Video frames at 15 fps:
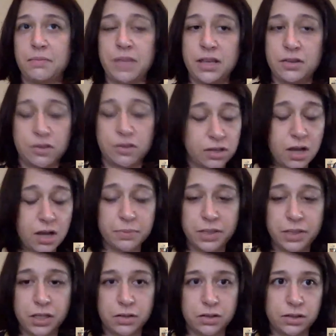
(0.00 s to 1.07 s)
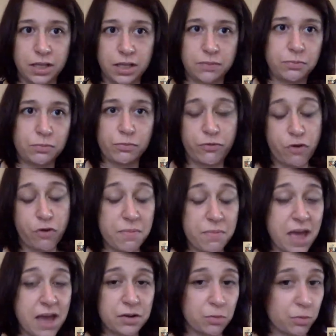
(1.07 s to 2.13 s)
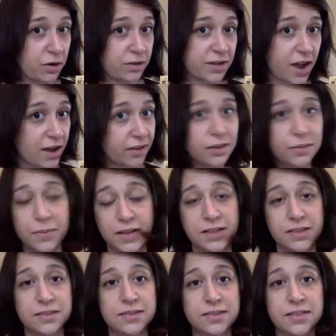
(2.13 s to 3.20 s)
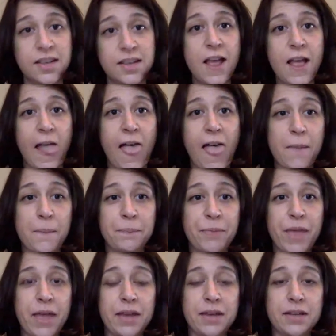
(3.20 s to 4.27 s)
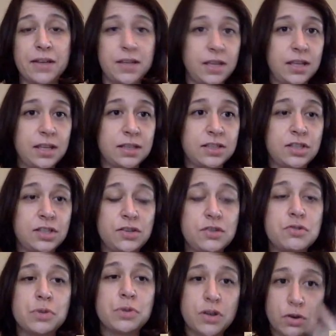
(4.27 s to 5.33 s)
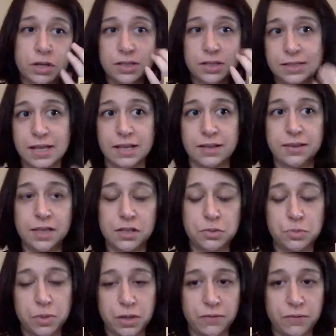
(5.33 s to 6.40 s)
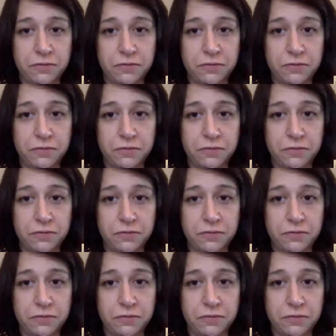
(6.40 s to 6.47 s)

in complete, like, formatted Word documents, and you would notice that things wouldn't